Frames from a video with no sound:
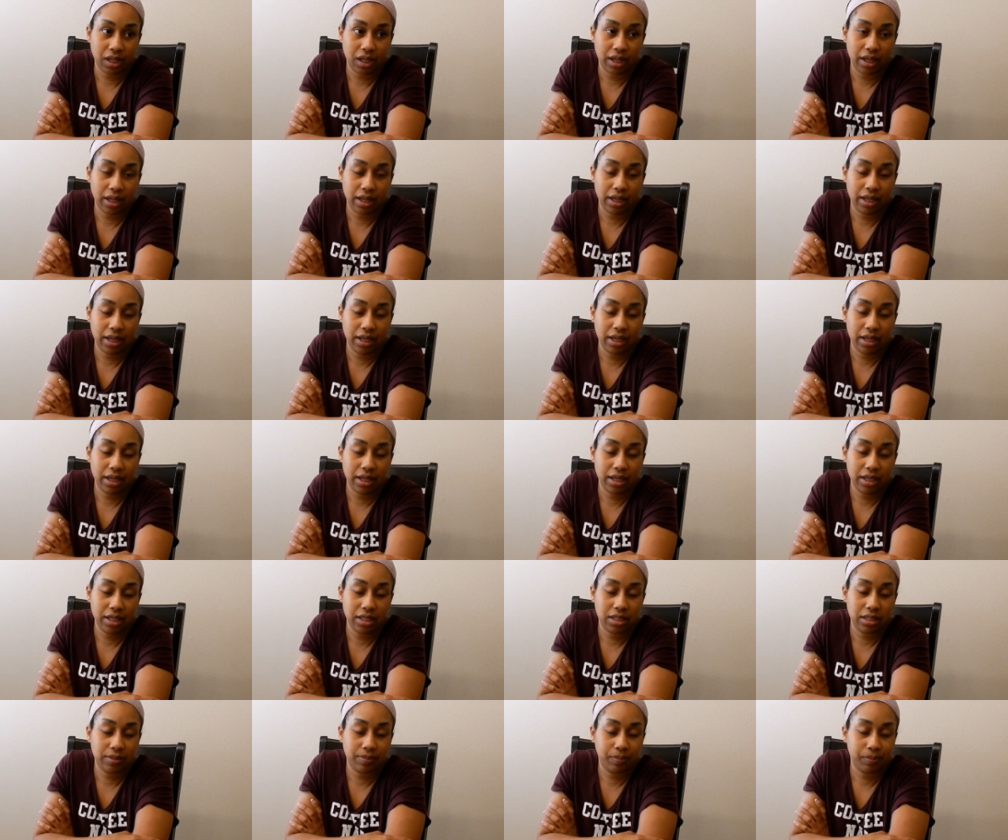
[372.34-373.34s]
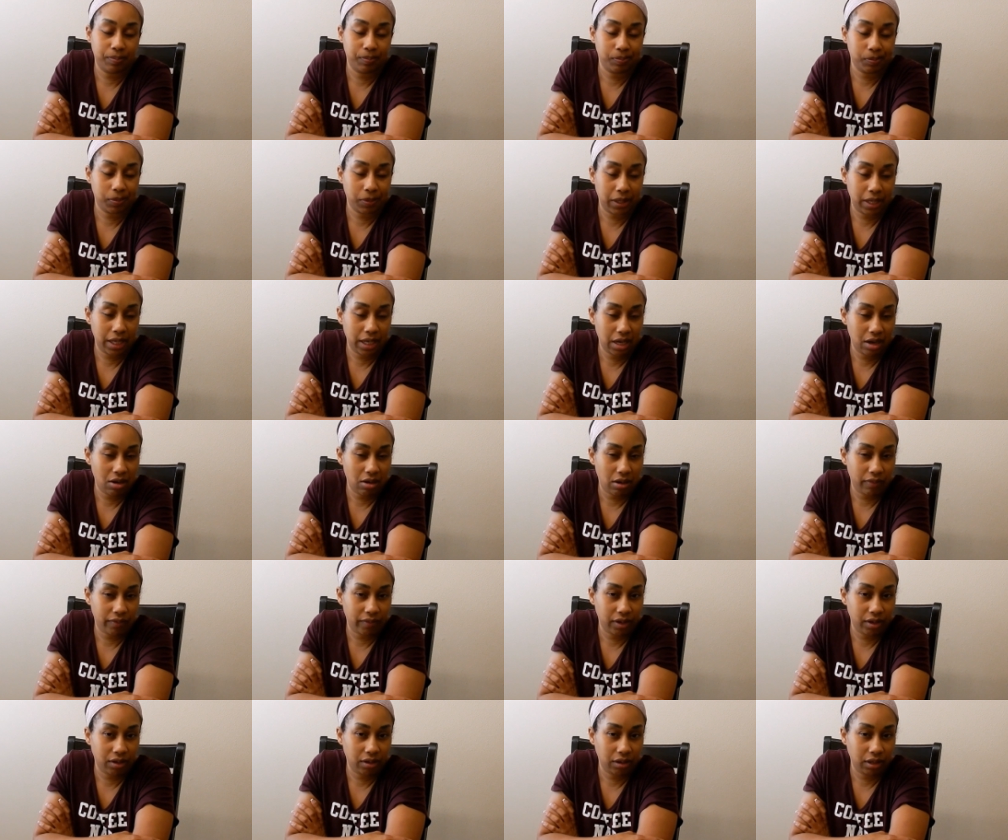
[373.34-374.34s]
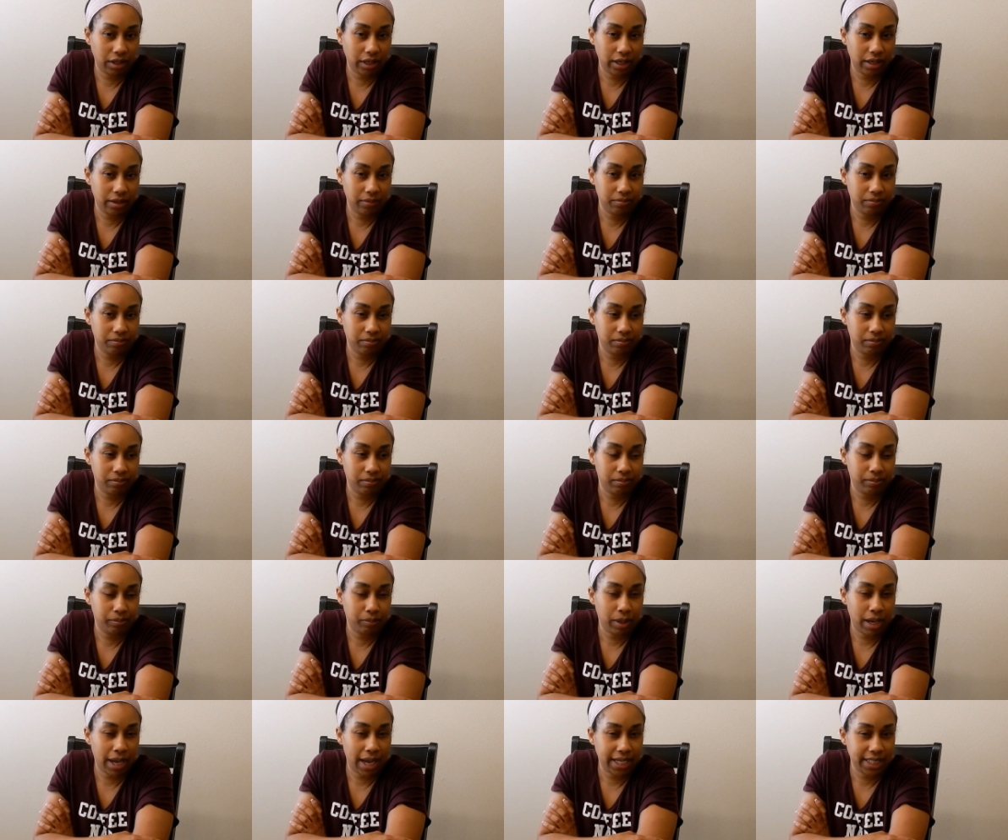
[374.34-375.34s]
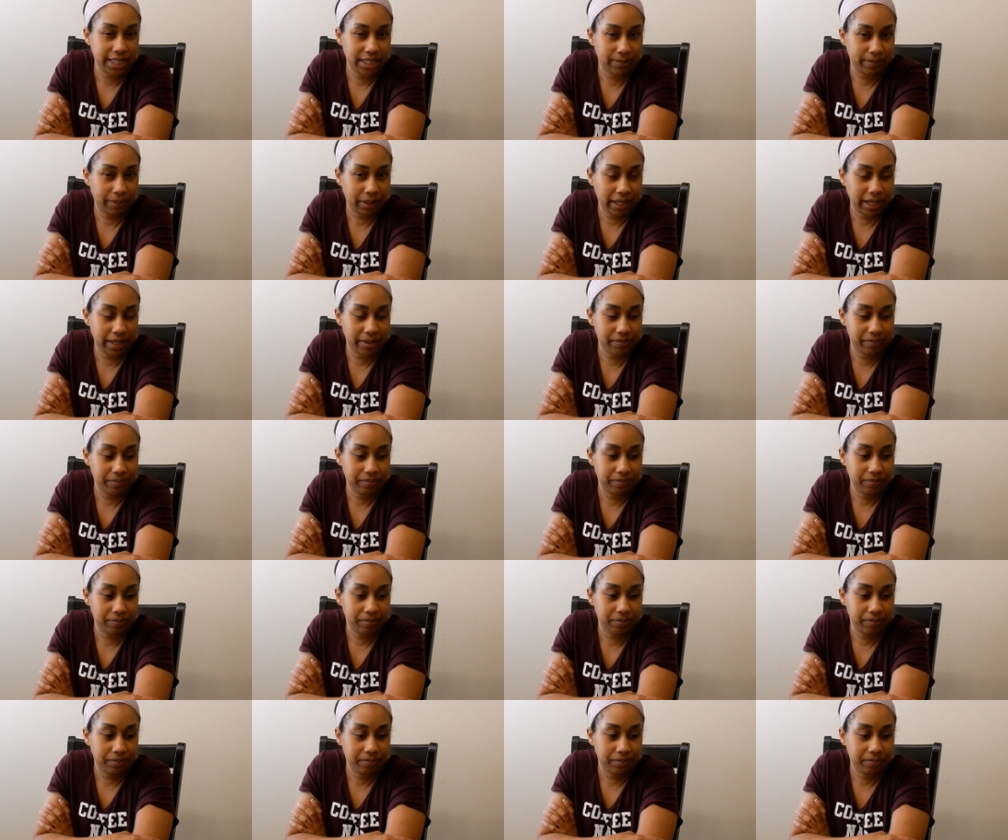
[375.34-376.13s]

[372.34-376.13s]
He's getting off early, possibly.